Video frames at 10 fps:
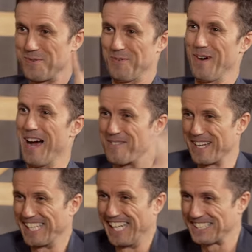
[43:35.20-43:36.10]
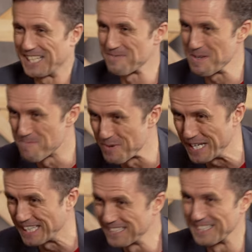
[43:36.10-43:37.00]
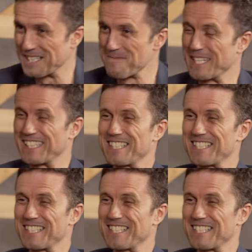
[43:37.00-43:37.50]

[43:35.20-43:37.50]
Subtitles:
Wow, man, and let me breathe a little bit.